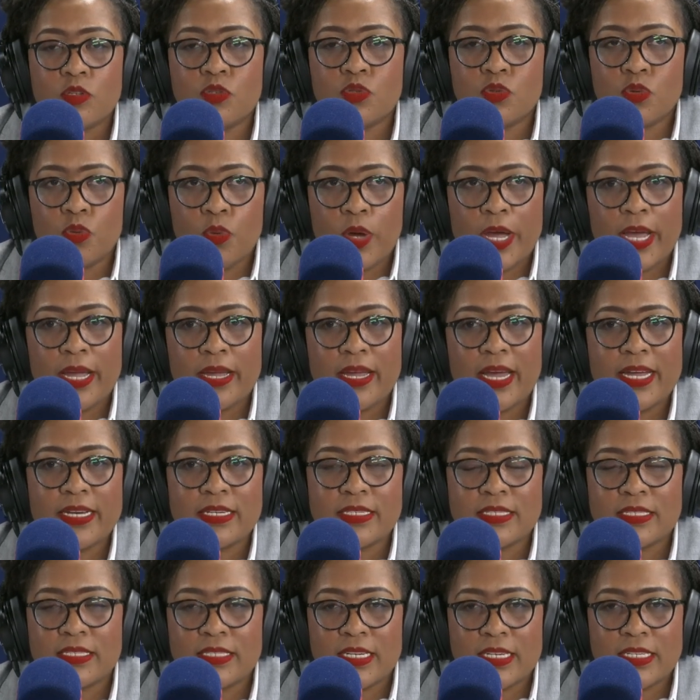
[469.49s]
Do I
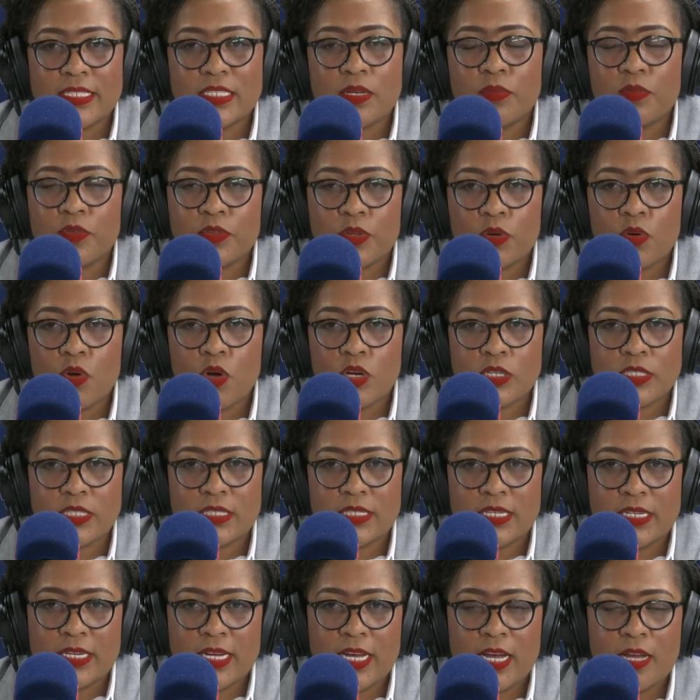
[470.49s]
understand some of the costs
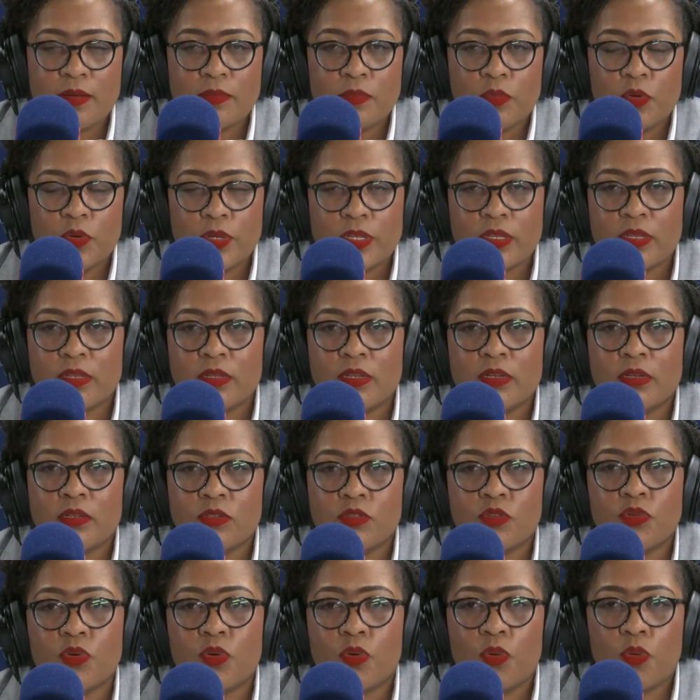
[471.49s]
that come with,
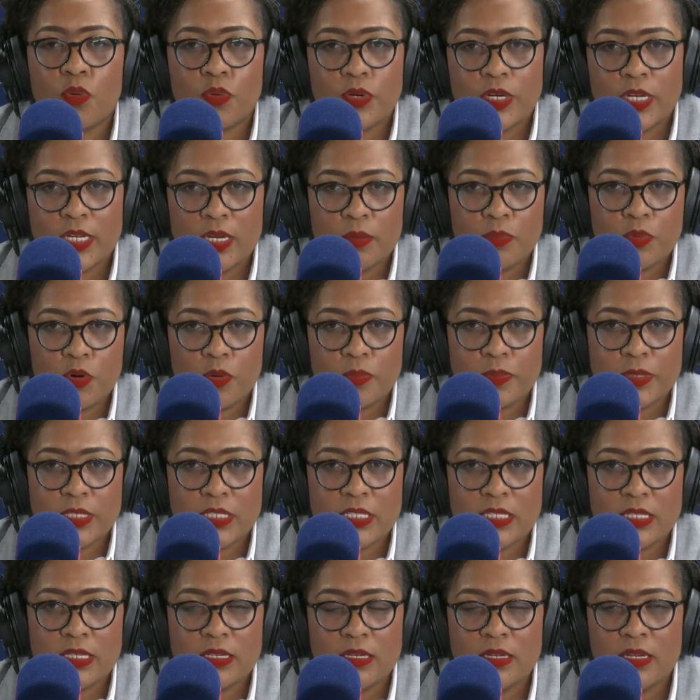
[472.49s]
you know, owning a
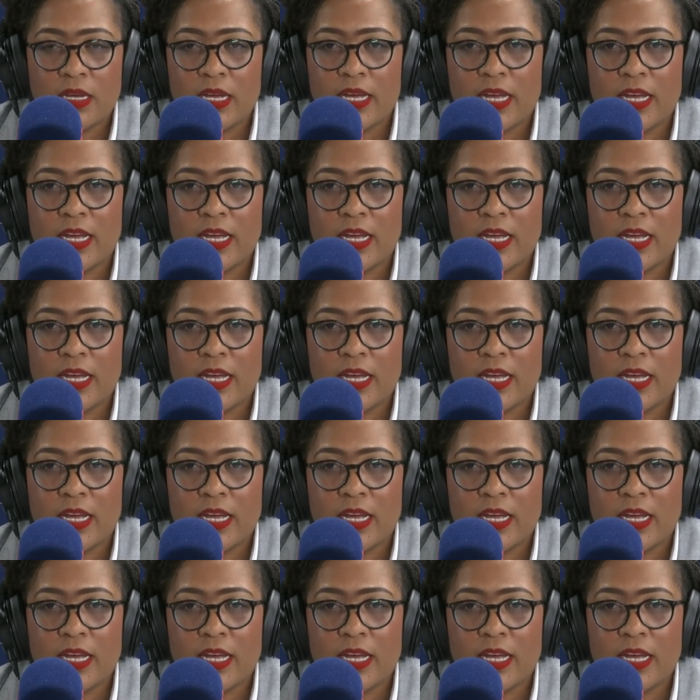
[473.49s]
property?